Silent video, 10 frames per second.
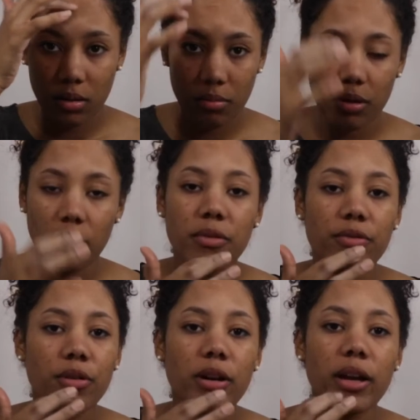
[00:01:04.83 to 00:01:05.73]
Put it on my
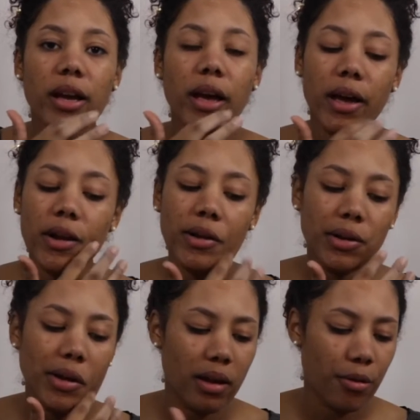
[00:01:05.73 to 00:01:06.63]
forehead.
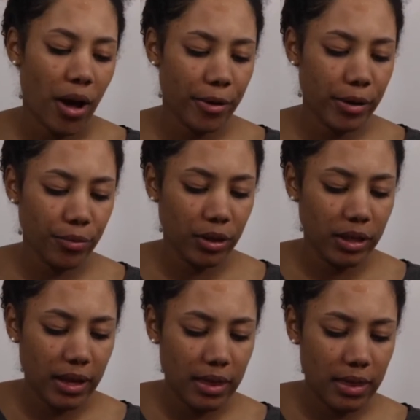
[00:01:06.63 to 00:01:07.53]
What I really
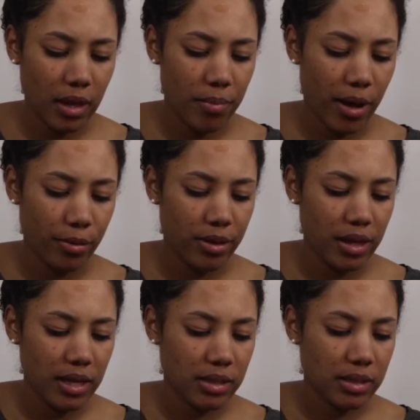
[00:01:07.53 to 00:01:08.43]
like about
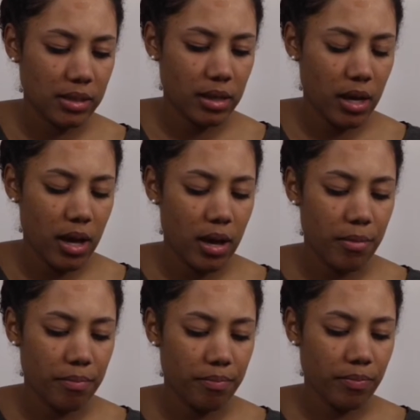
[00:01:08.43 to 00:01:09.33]
this
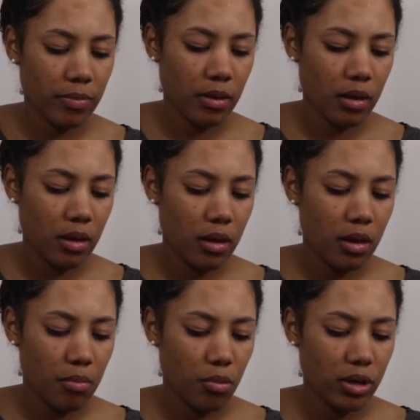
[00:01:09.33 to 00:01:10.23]

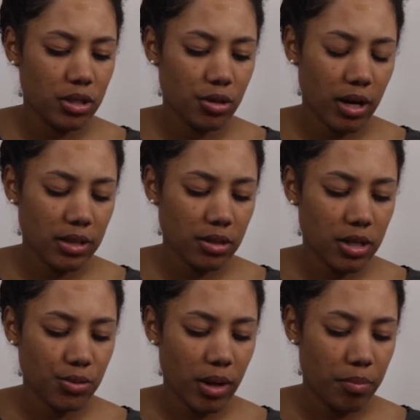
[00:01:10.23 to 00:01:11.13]
moisturizer
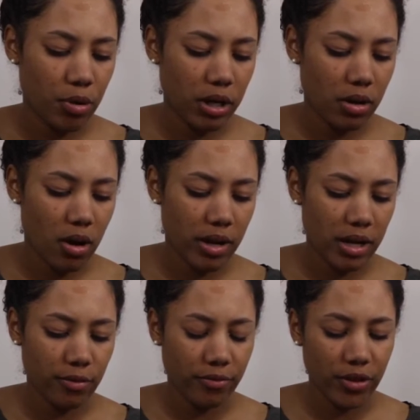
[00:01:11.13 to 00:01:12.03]
is when I put it on, I
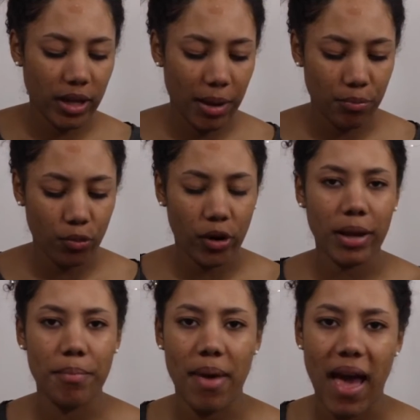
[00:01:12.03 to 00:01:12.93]
don't feel like I'm wearing
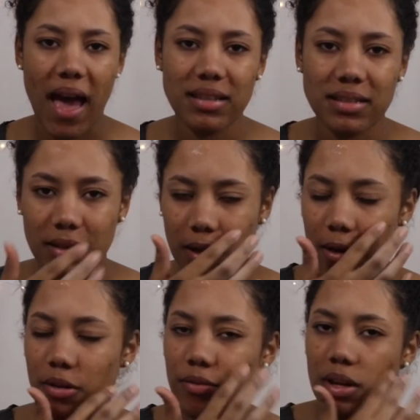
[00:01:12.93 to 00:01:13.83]
a mask. I
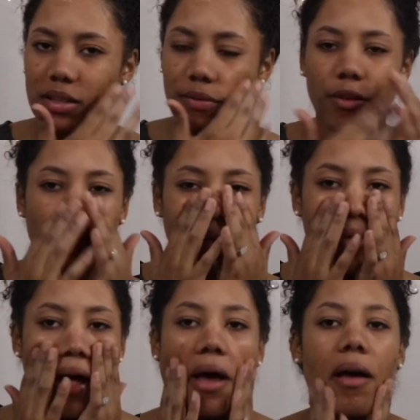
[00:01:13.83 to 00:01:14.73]
don't know if you guys have ever felt
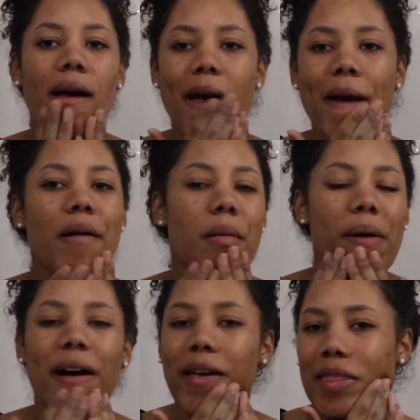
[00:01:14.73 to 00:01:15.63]
that,
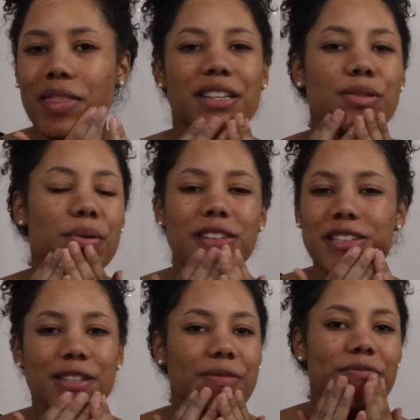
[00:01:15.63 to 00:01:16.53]
but this one
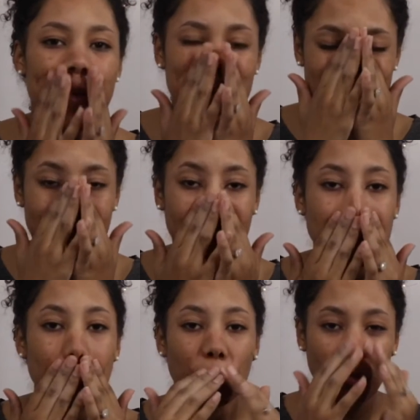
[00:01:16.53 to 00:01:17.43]
just feels like it
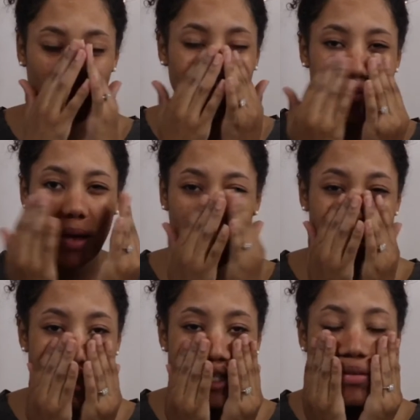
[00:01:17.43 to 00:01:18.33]
really
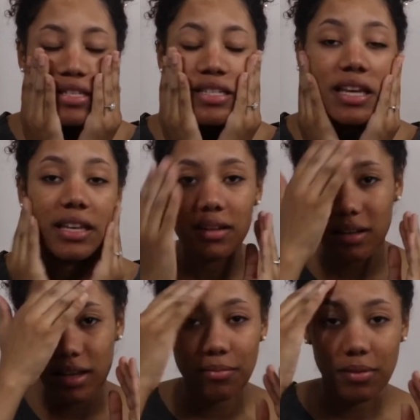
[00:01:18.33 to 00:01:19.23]
penetrates my skin
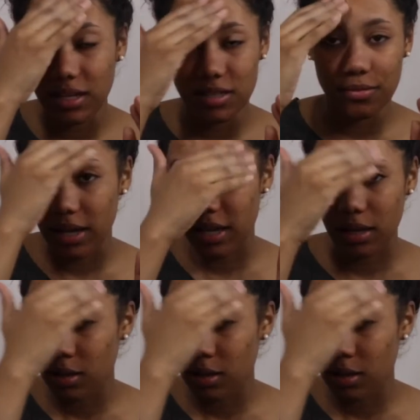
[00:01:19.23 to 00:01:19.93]
and makes my,